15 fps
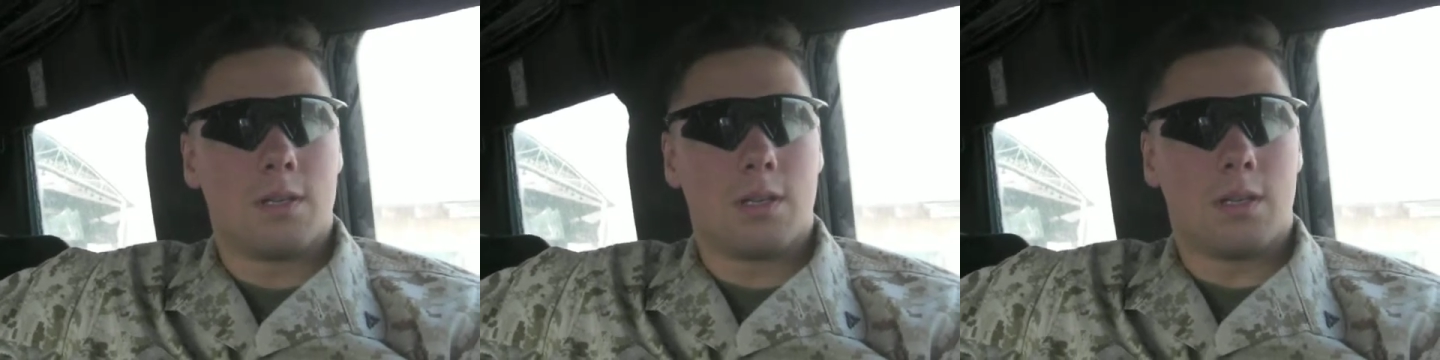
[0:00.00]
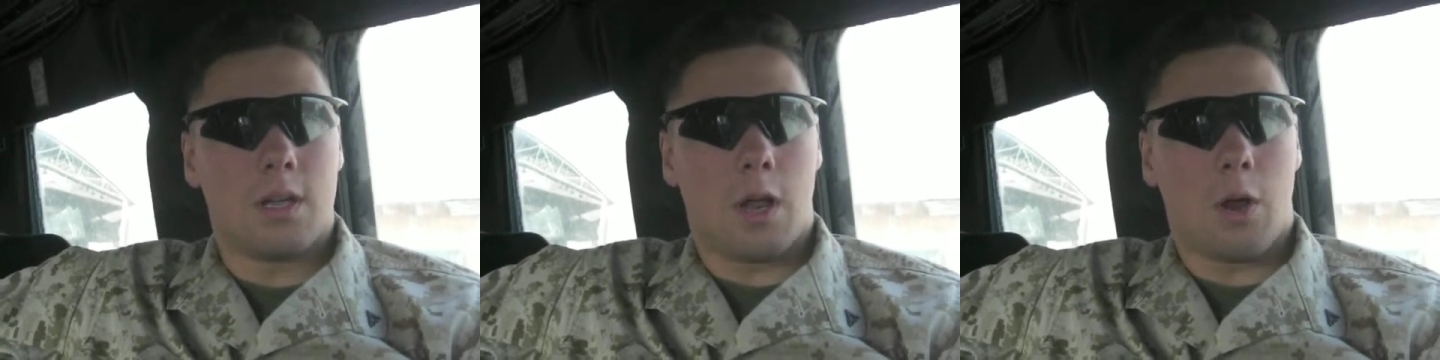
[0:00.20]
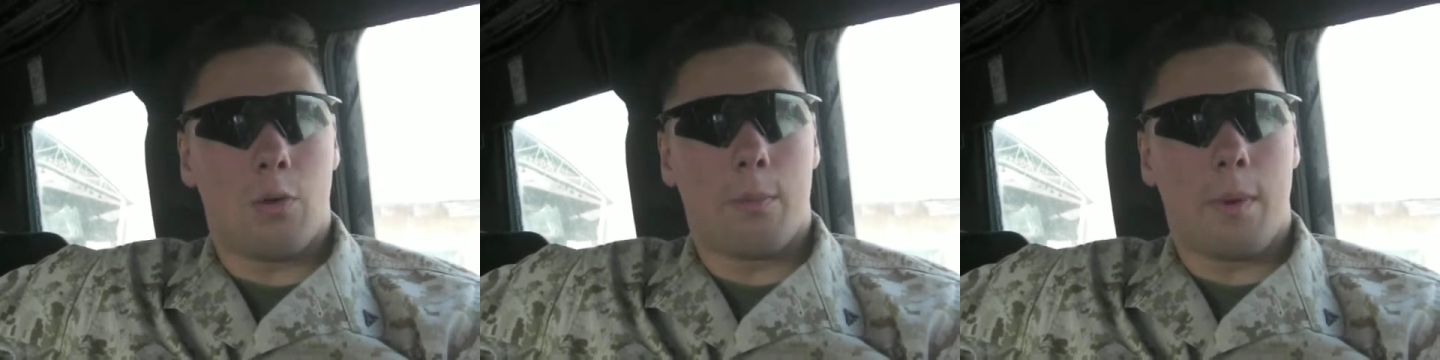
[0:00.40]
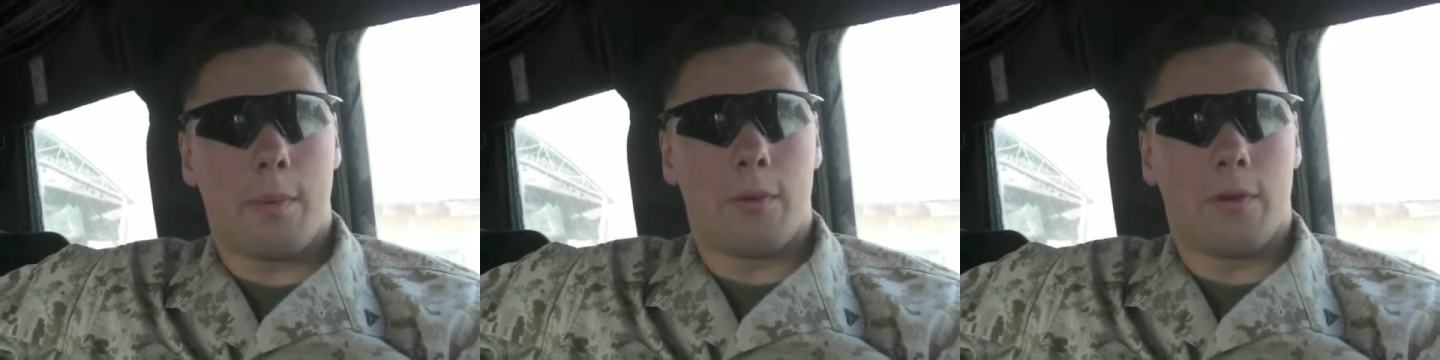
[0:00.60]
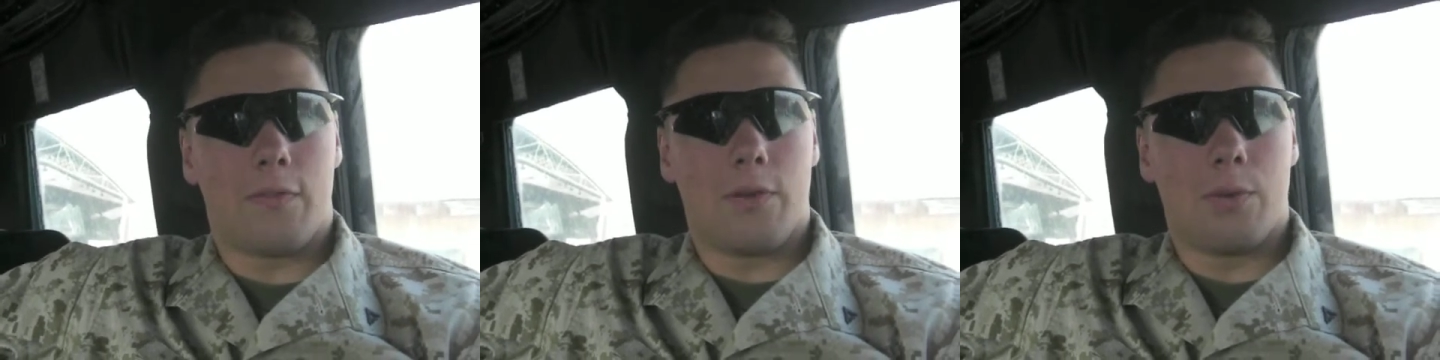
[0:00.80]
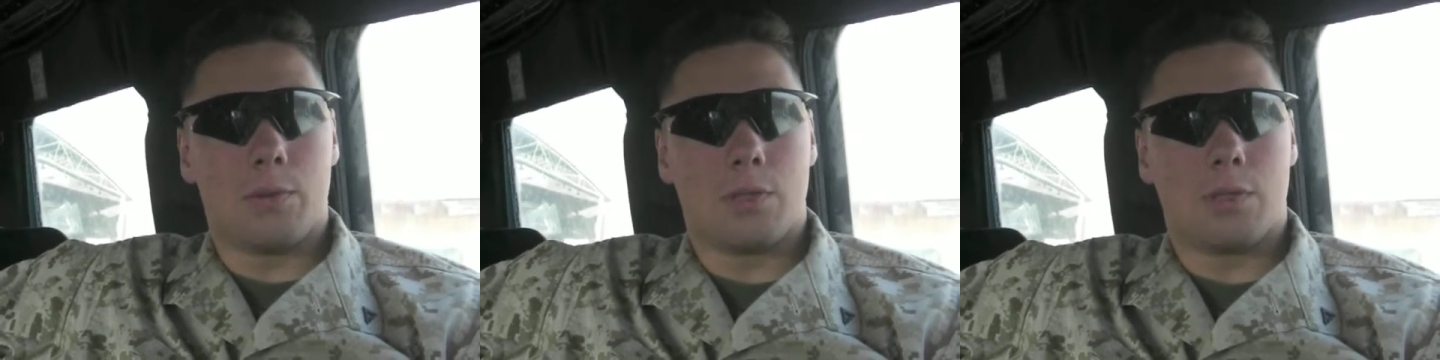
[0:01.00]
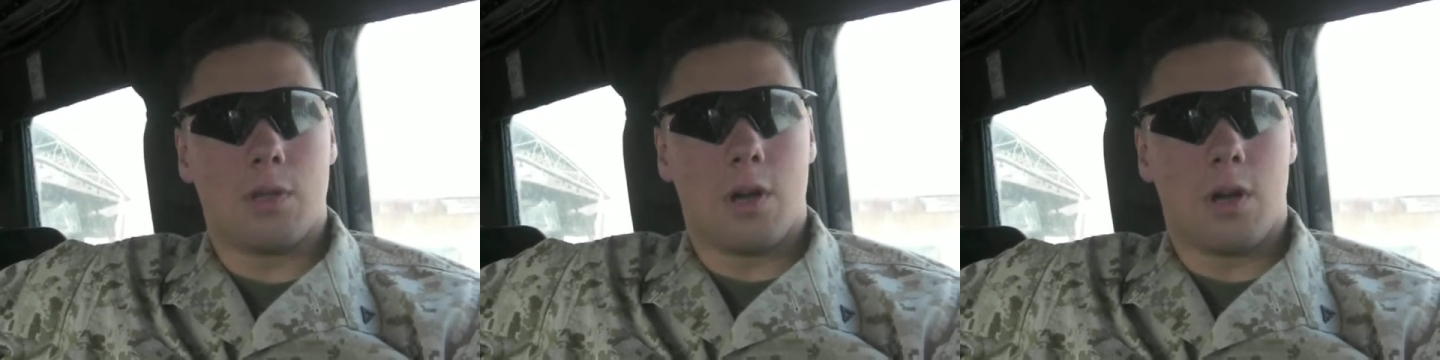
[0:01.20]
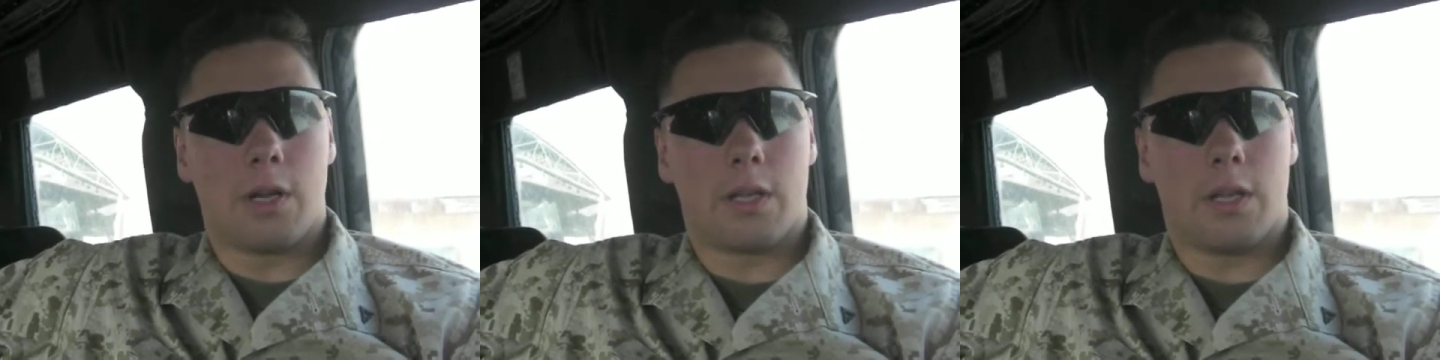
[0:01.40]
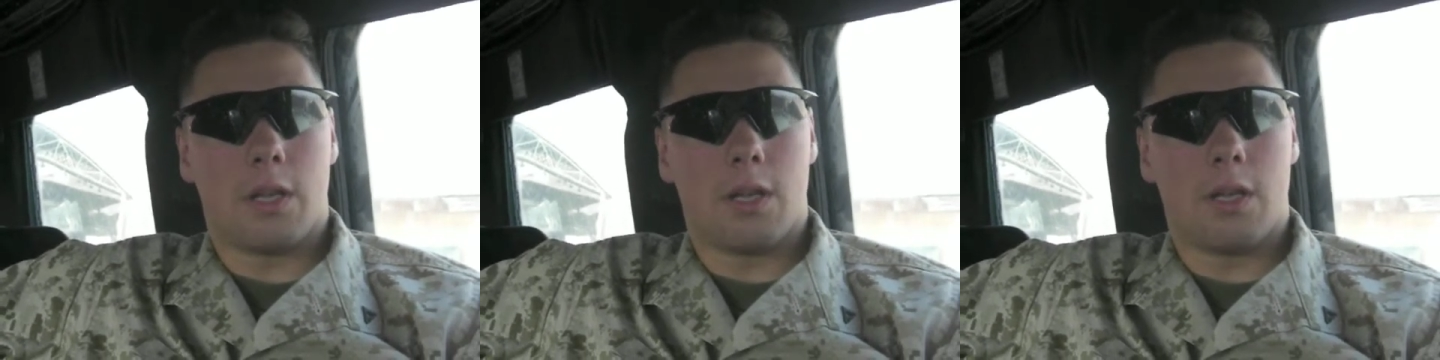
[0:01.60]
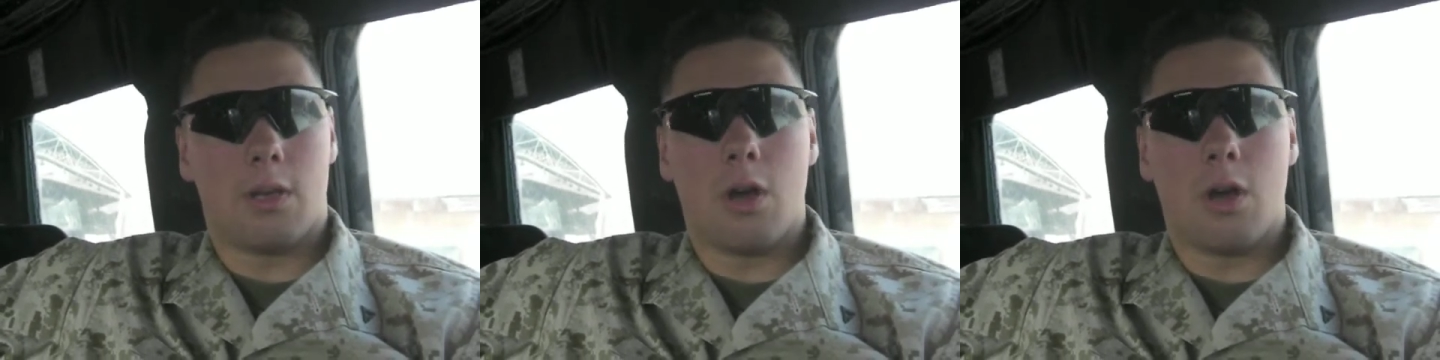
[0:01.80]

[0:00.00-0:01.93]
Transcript: I don't remember if it was dark yet.